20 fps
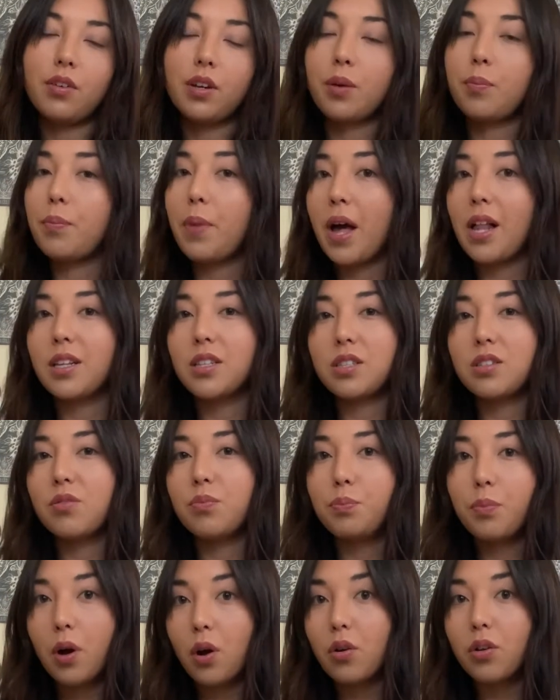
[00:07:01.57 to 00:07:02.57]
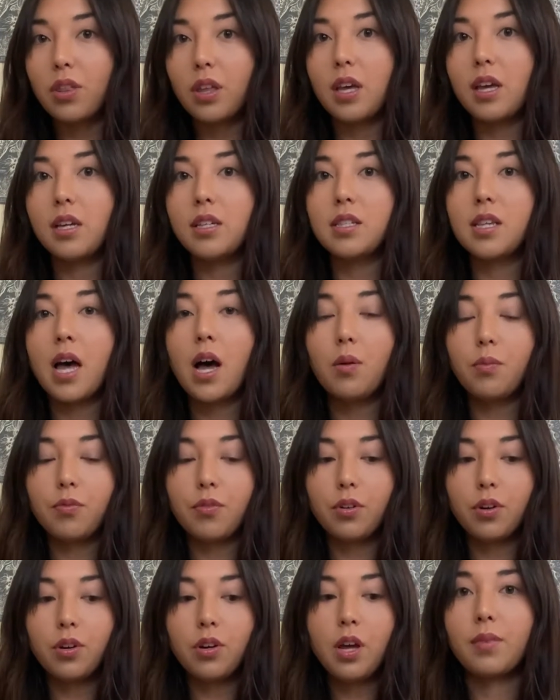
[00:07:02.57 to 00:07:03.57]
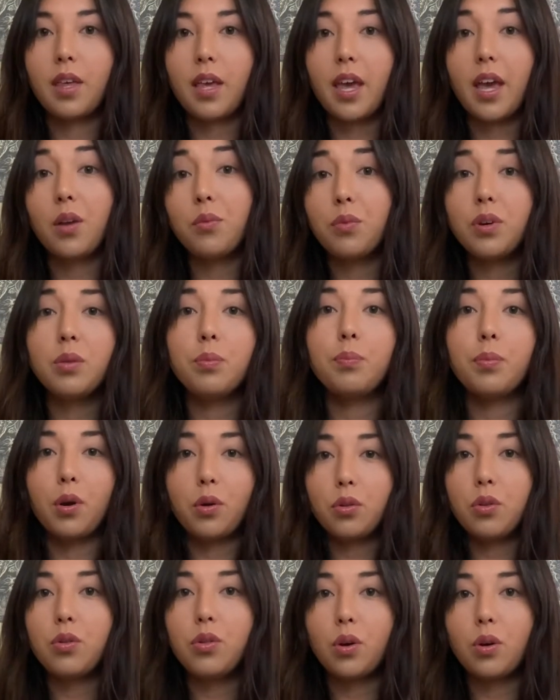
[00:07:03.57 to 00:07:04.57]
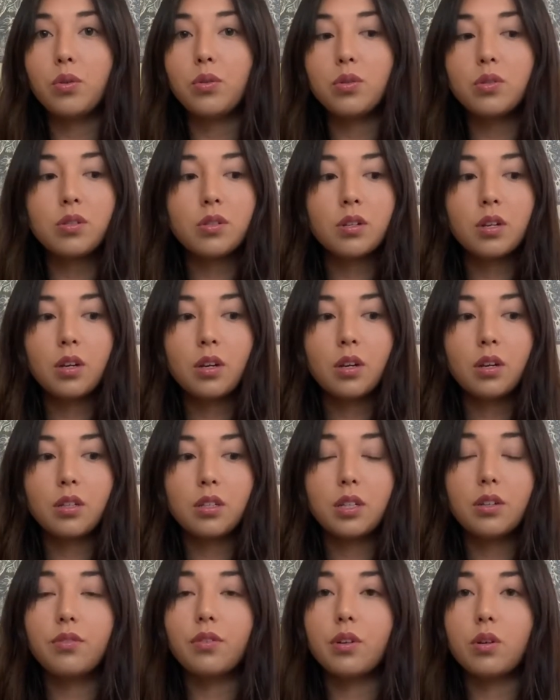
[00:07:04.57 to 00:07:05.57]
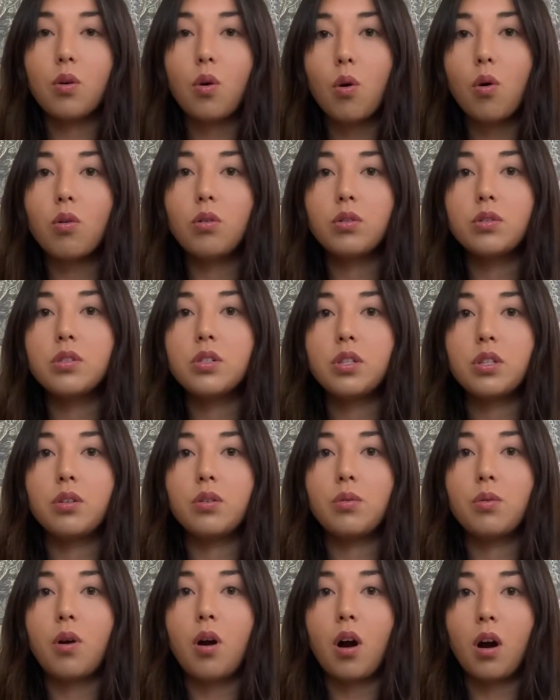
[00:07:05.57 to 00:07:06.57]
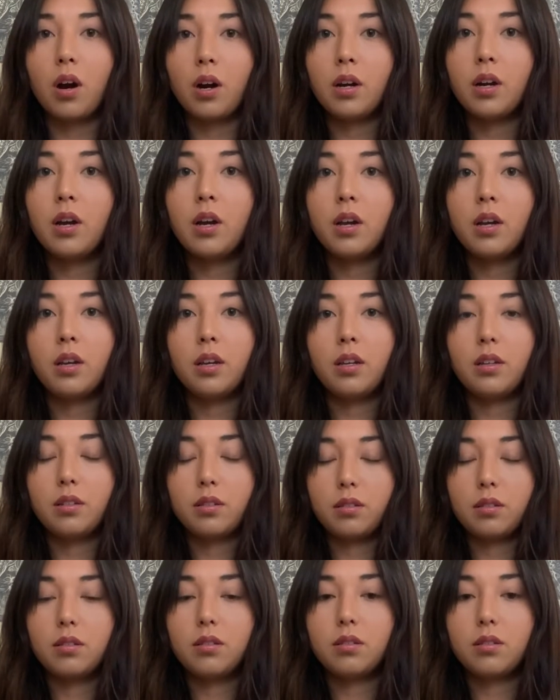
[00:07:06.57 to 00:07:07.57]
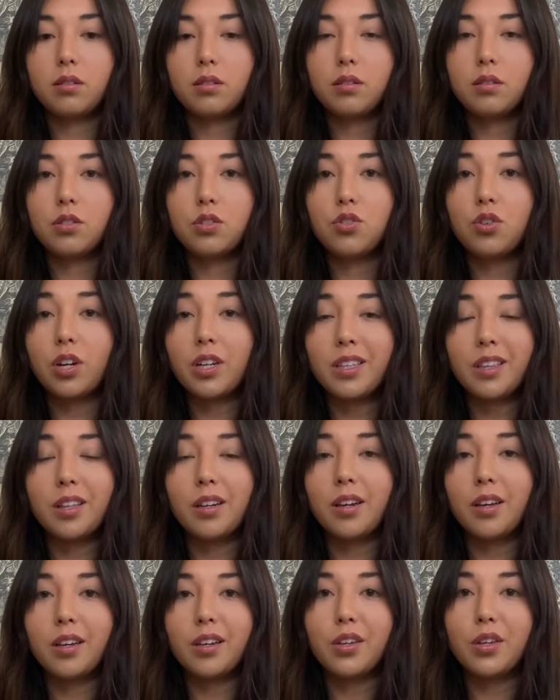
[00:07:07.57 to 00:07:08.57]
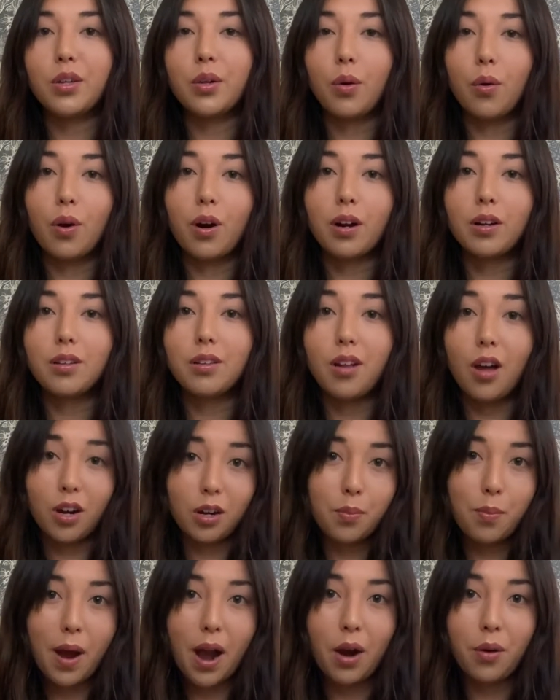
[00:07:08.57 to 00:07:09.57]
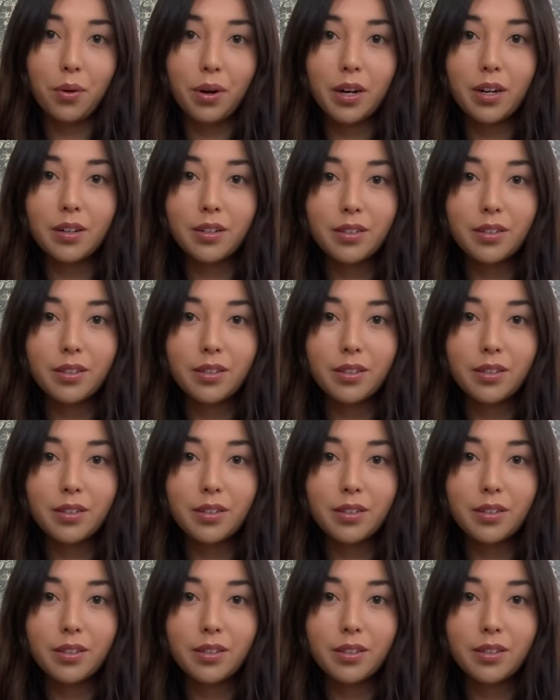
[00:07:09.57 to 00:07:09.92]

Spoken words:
a balance of both is helpful. And with both those different holds, you are strengthening your lung power.